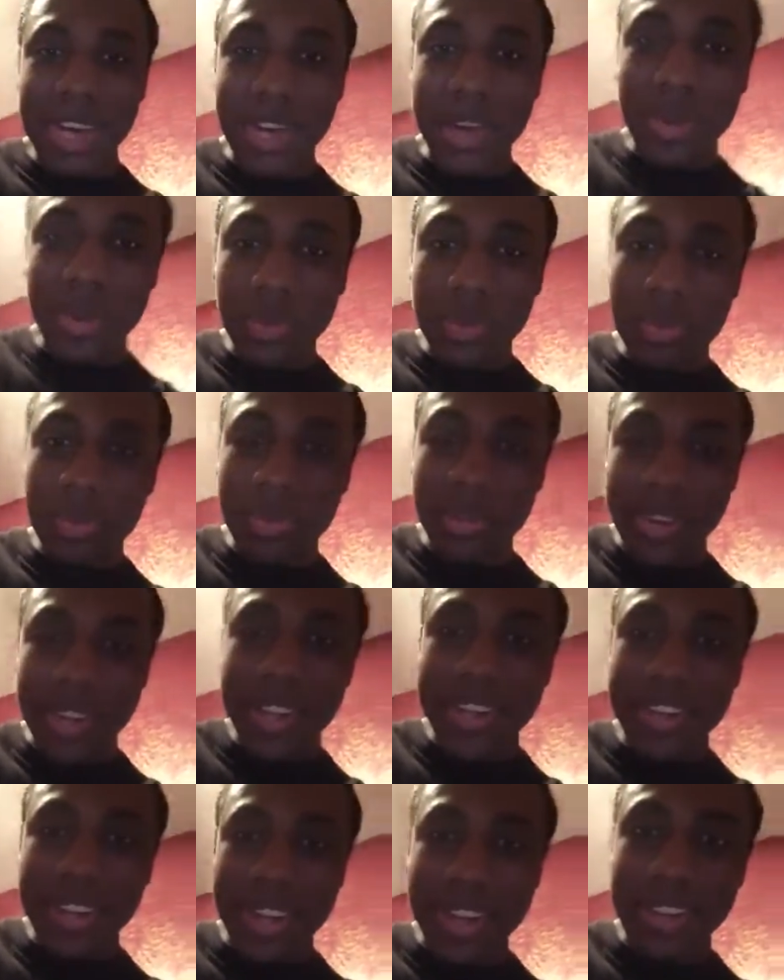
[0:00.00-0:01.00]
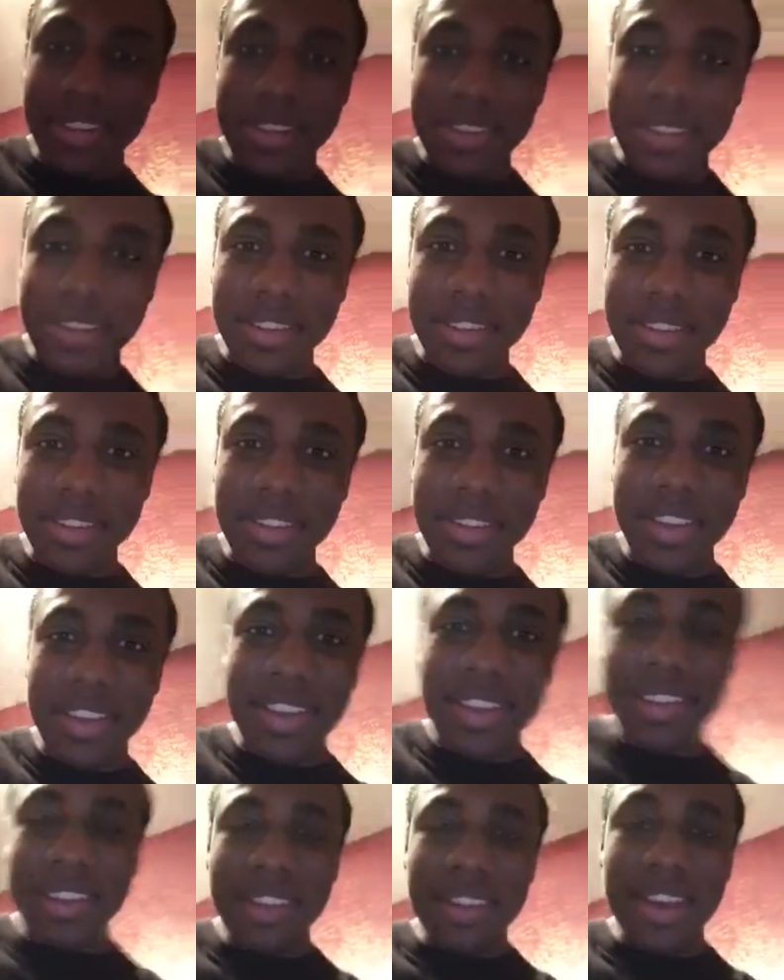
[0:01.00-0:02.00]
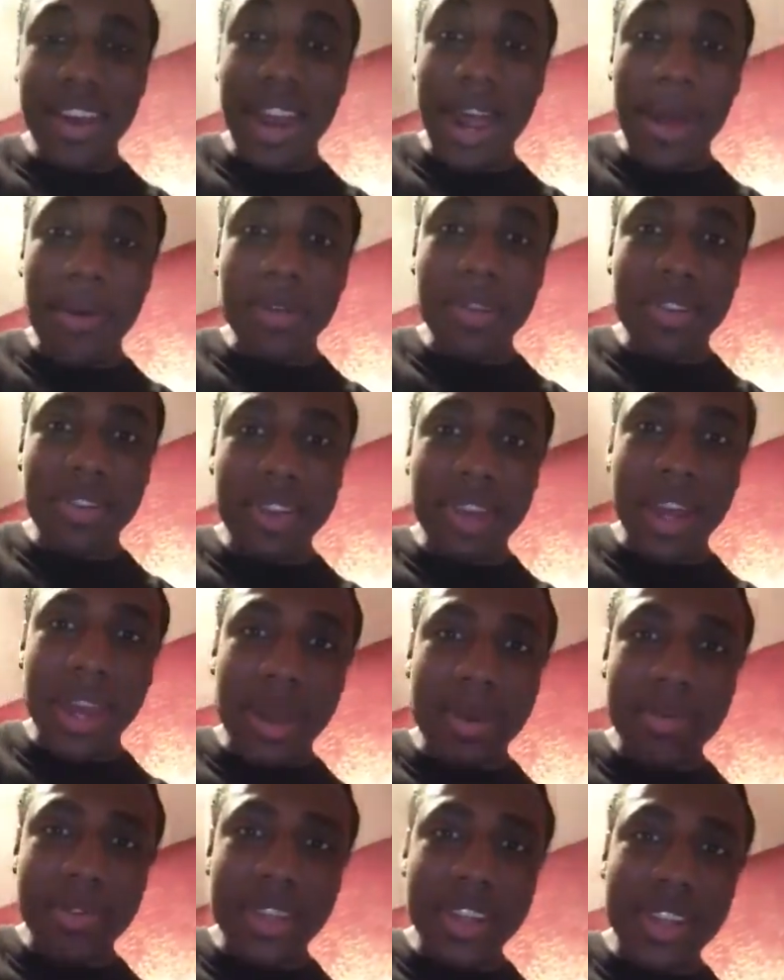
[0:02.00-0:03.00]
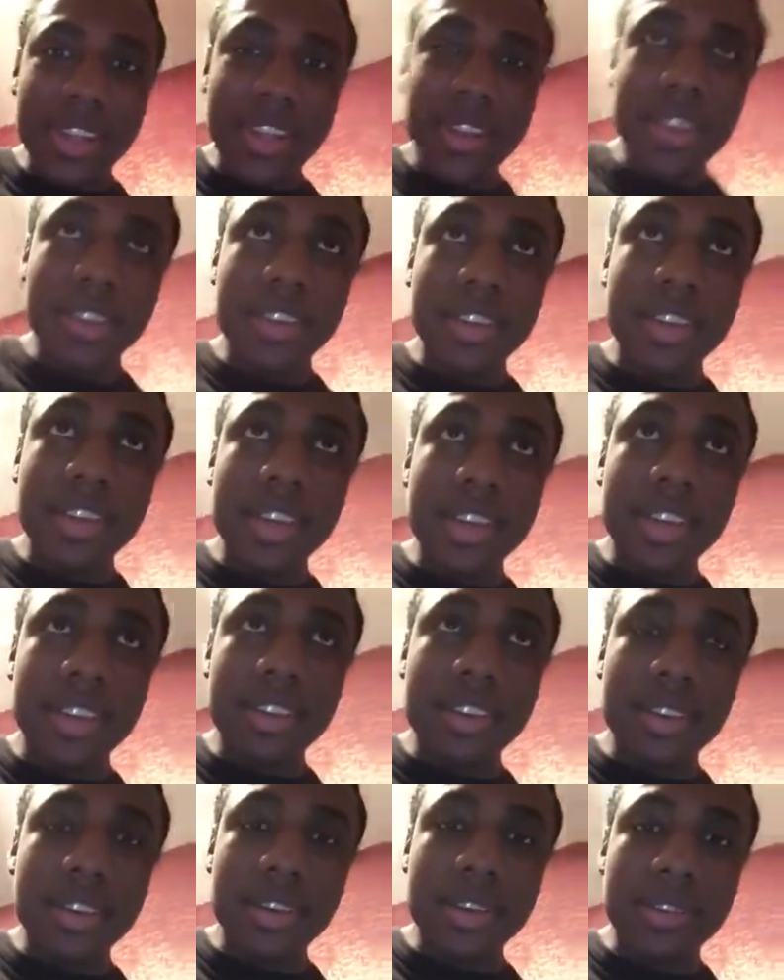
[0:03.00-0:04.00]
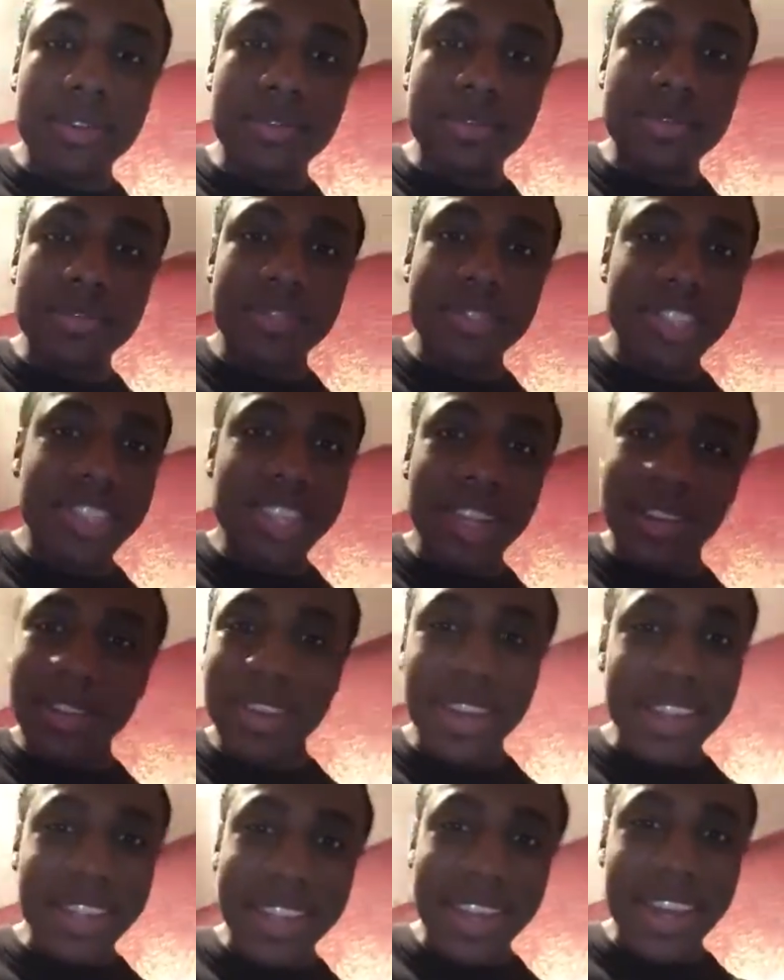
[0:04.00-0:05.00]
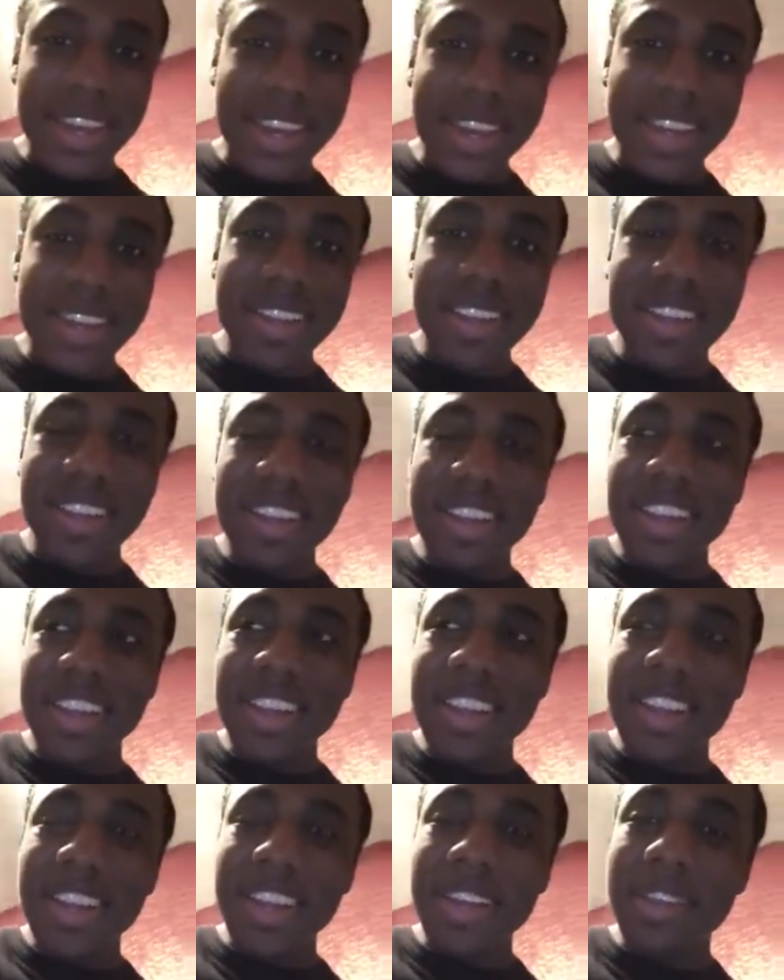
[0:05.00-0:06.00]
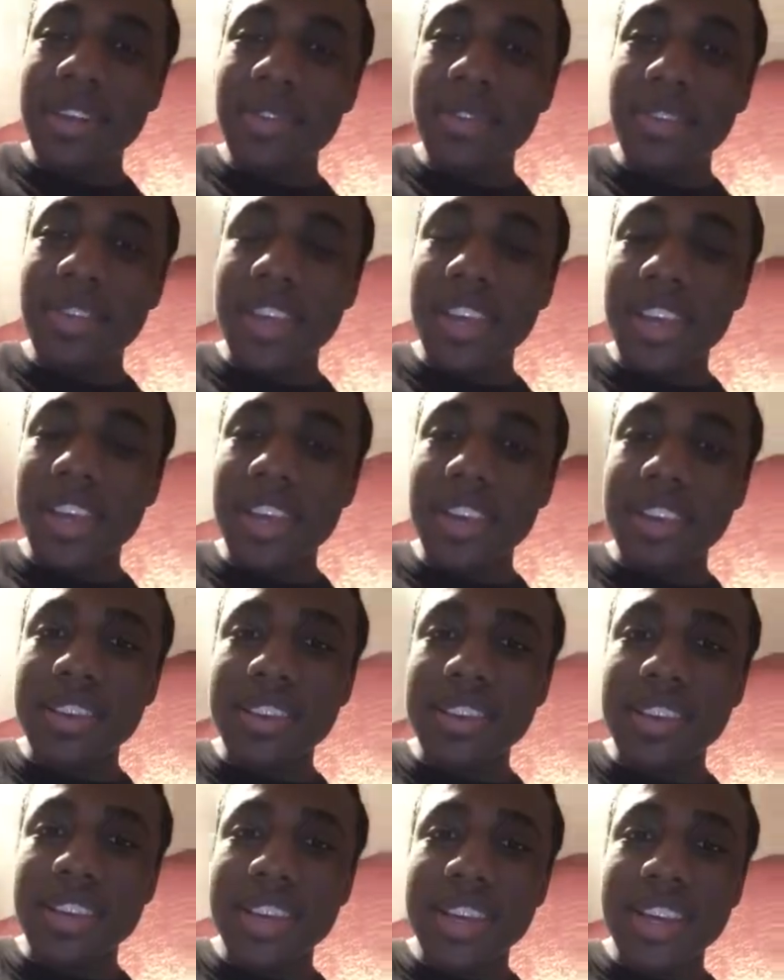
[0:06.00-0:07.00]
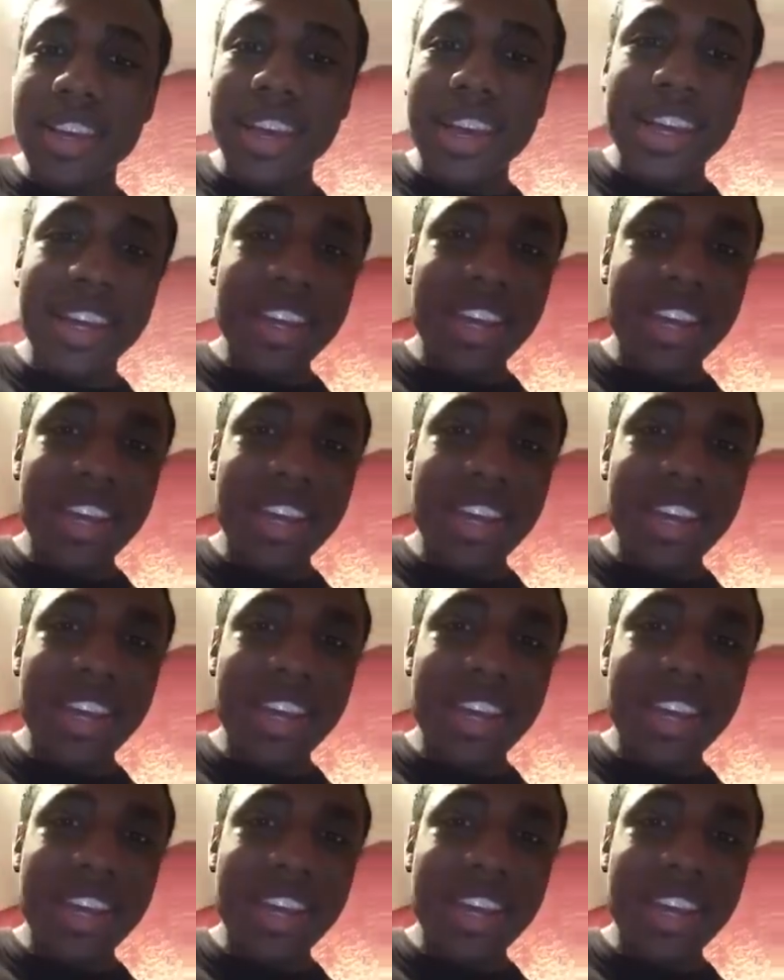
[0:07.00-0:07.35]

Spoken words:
how I was born in Texas and I was adopted and stuff like that. He was like, I